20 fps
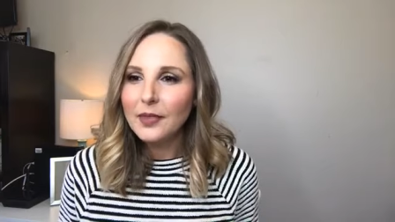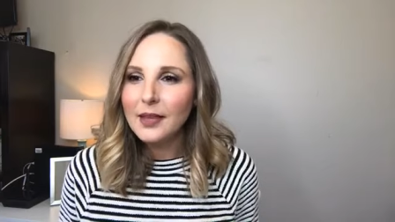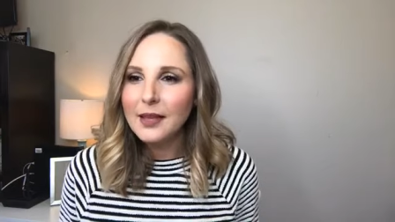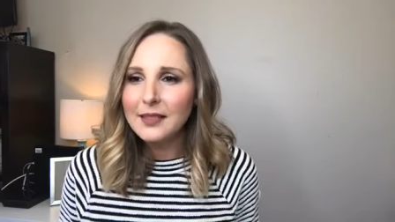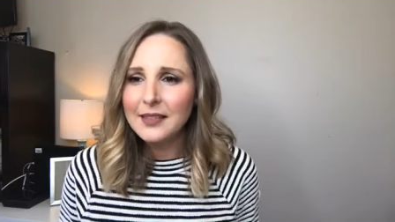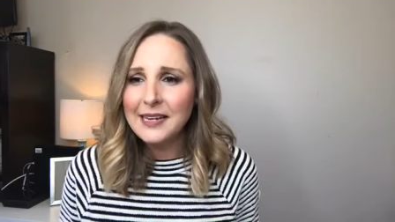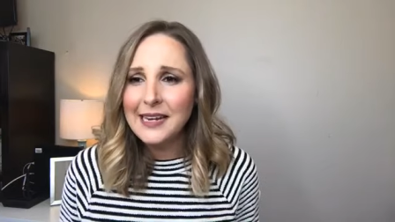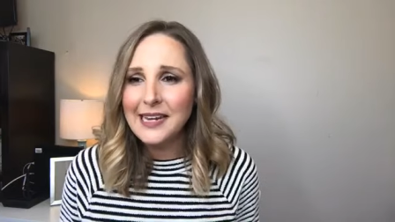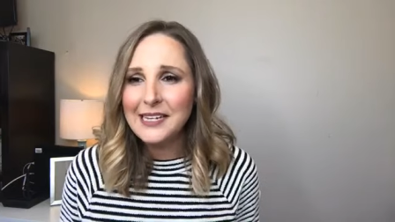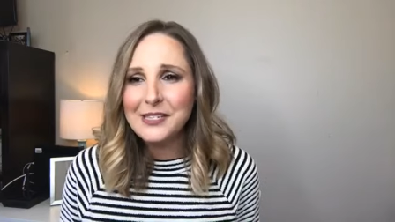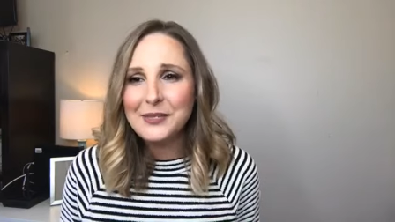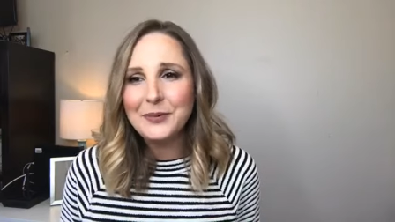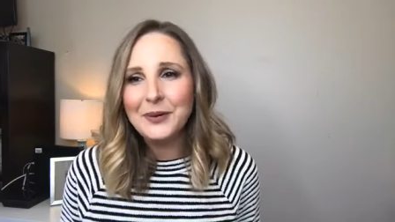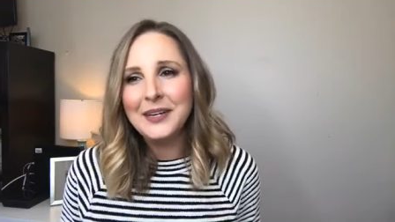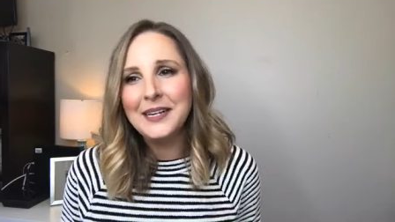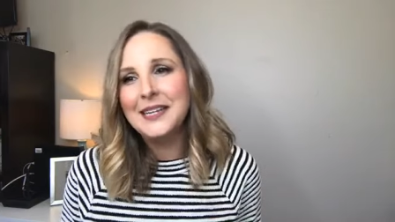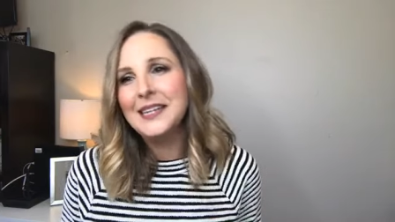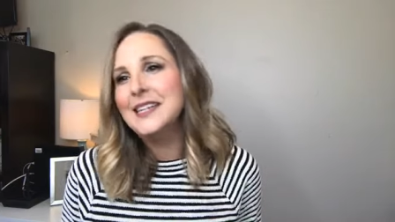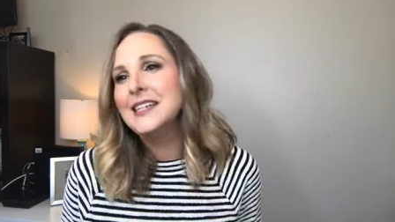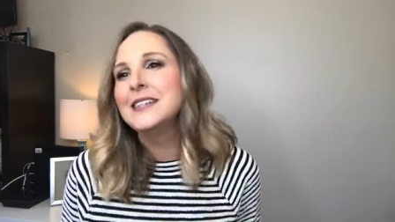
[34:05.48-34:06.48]
The next
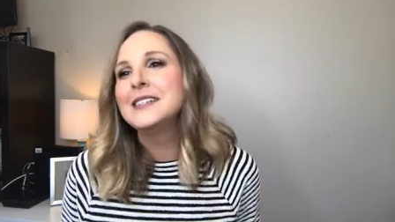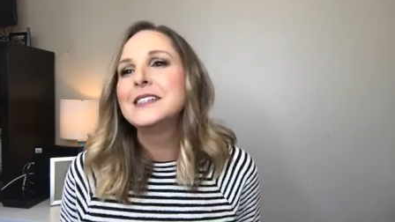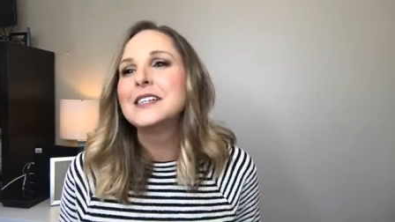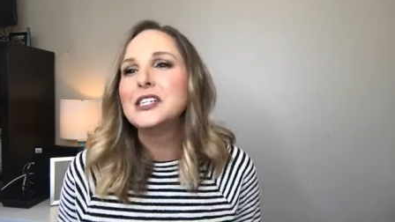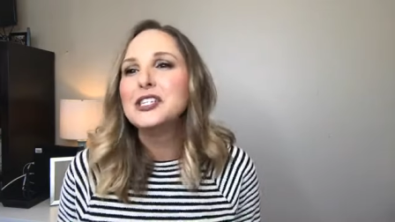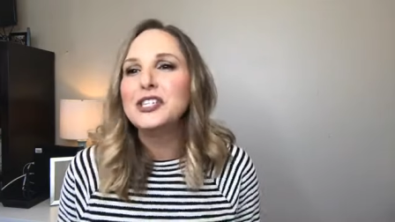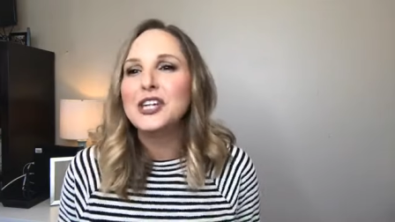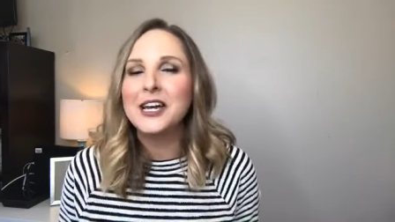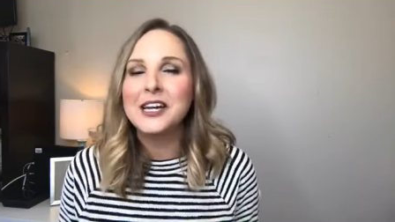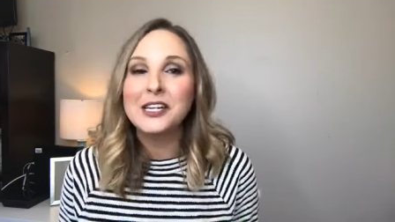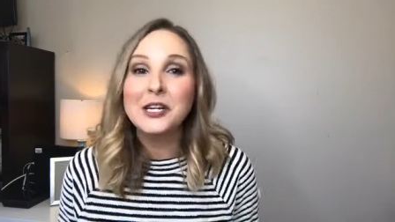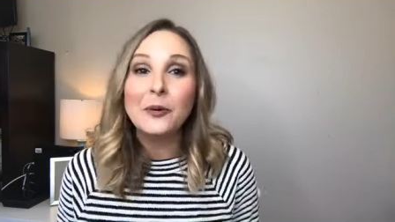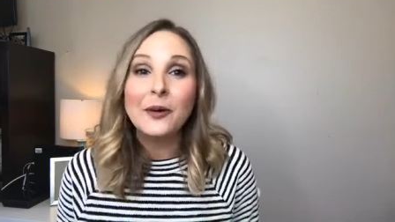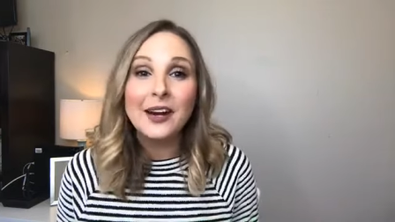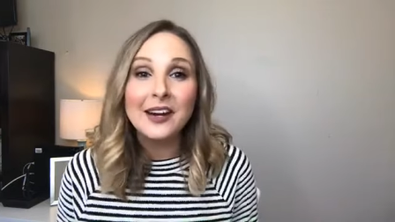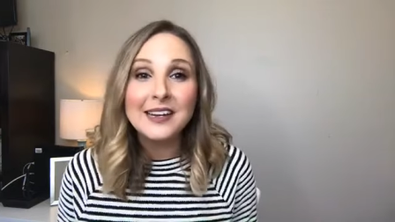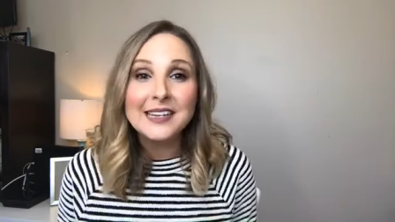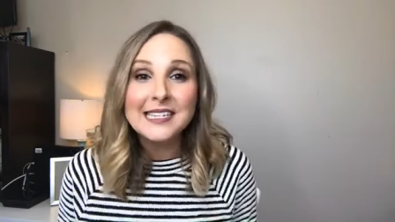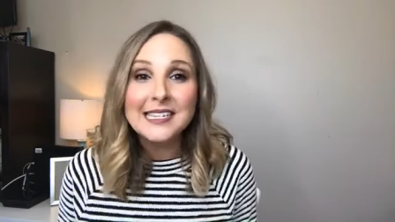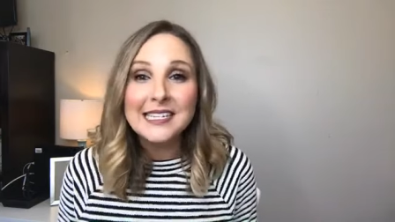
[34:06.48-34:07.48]
one is
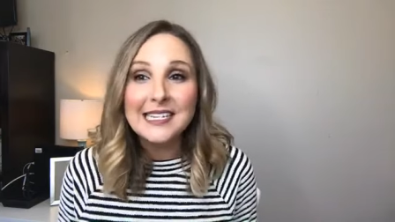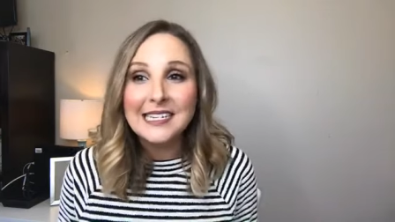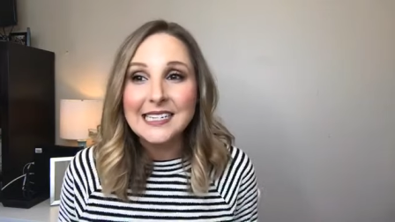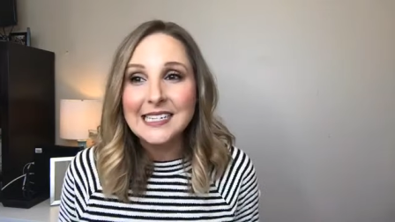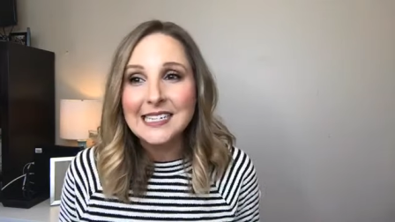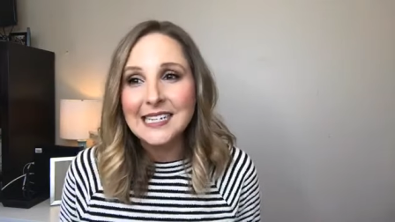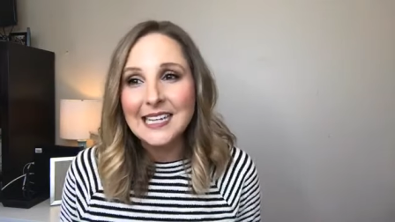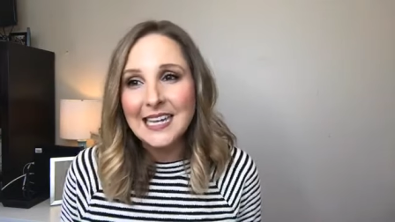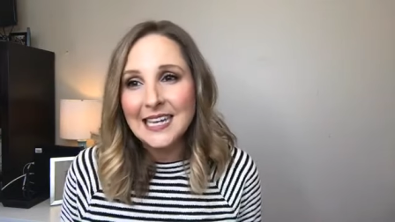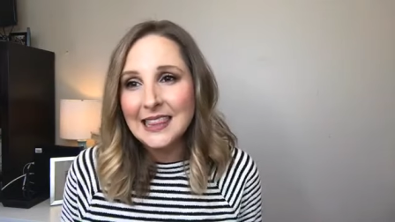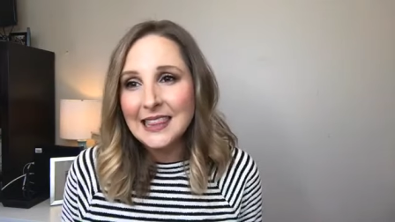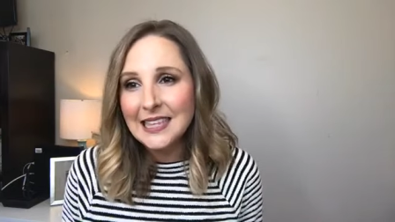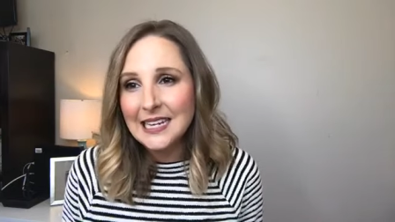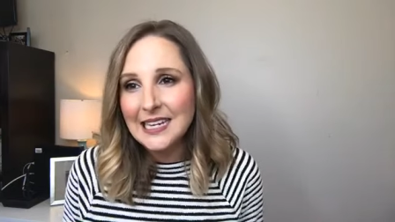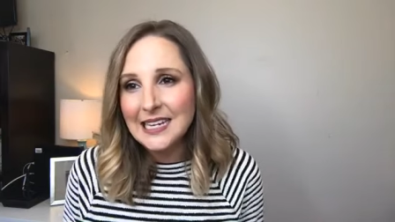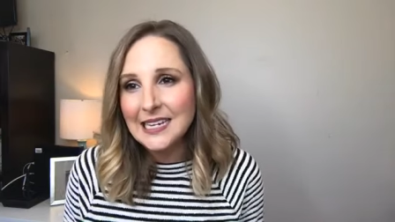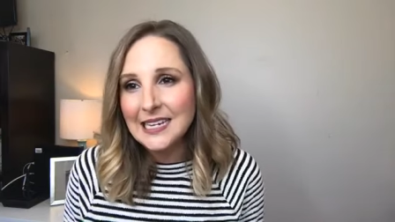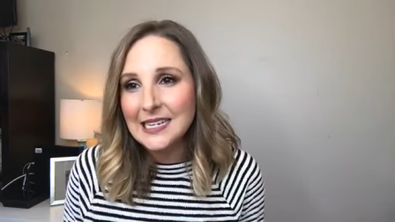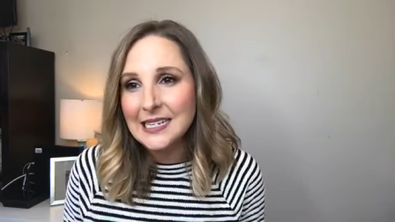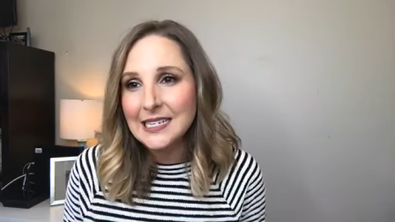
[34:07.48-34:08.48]
January 16th
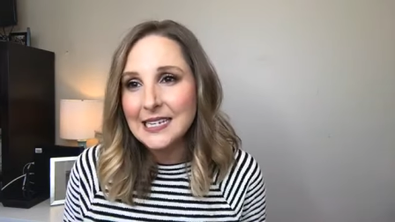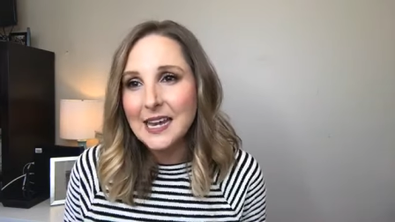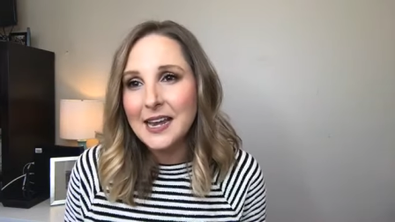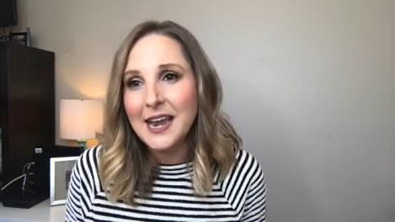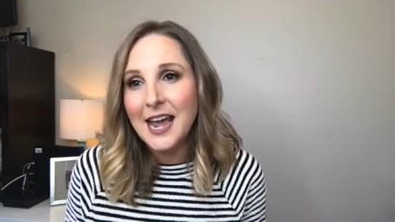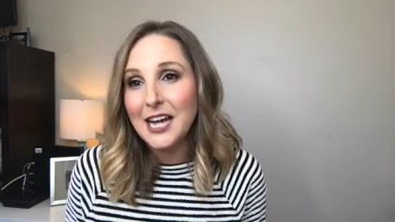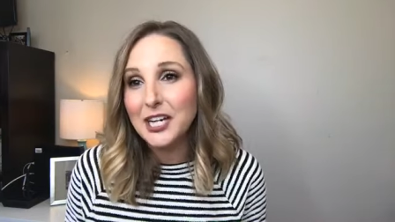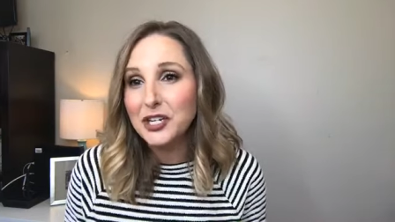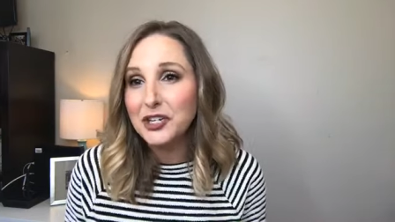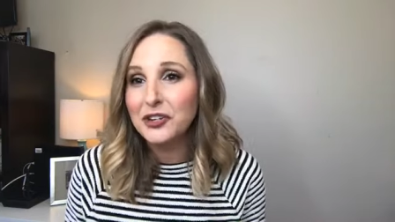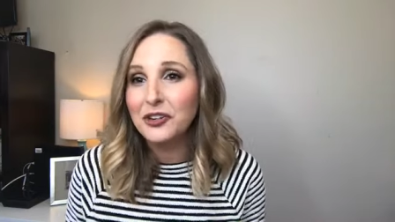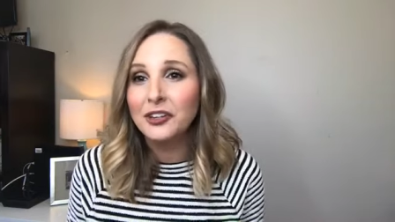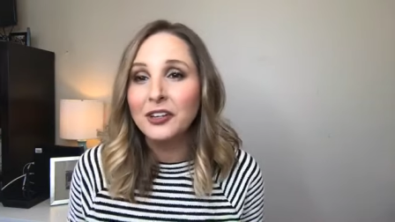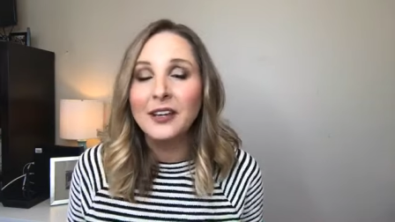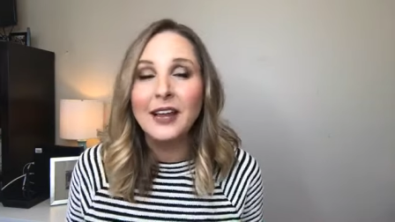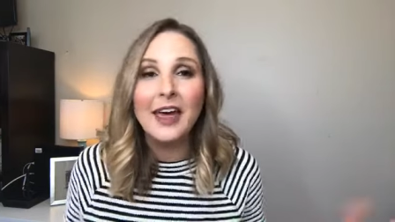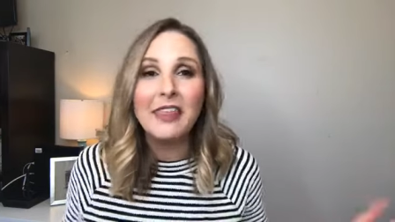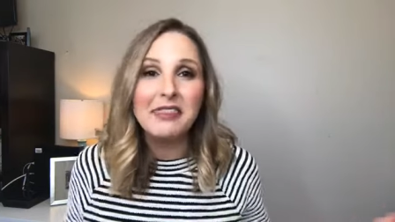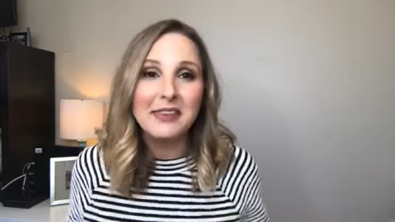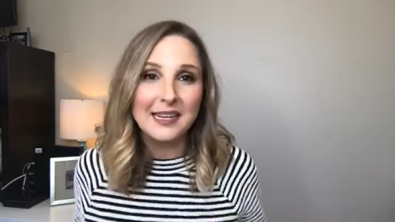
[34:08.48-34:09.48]
is National
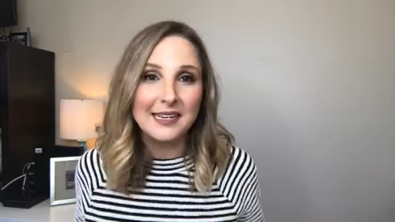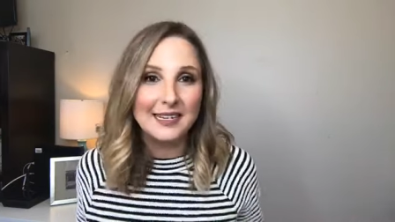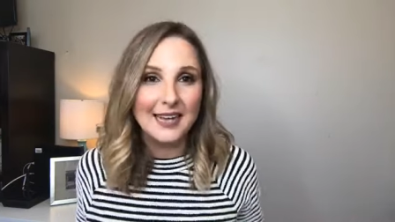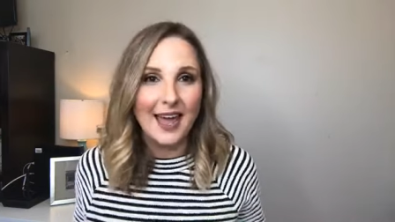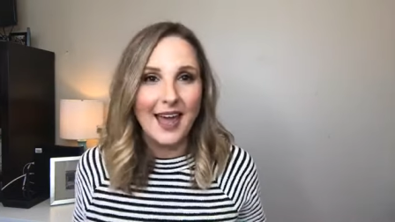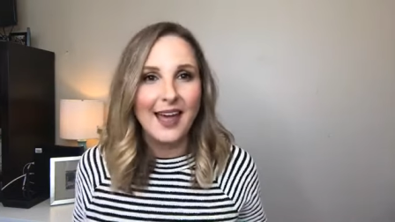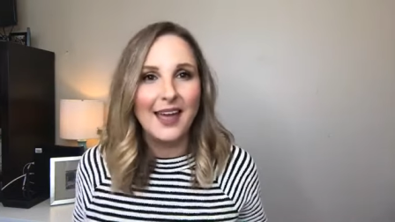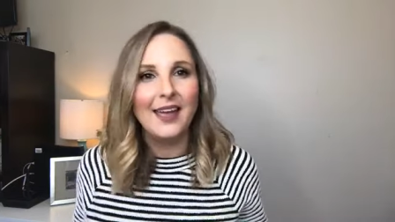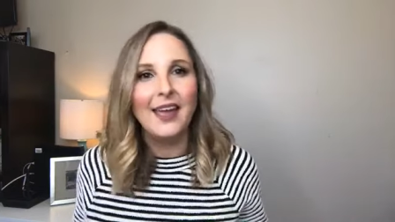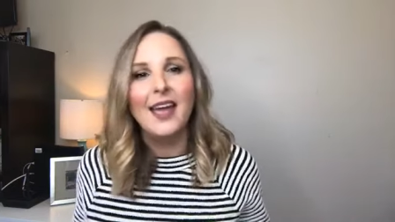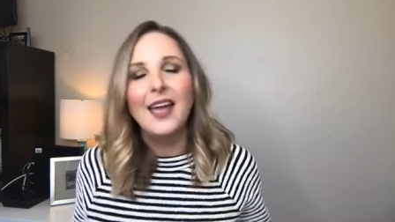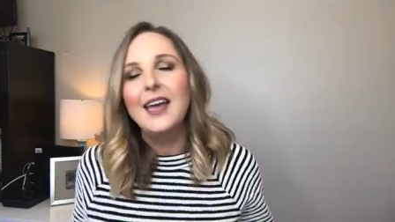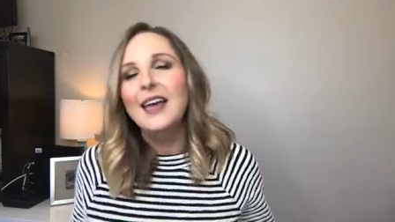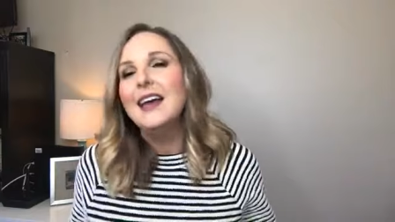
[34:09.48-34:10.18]
Nothing Day.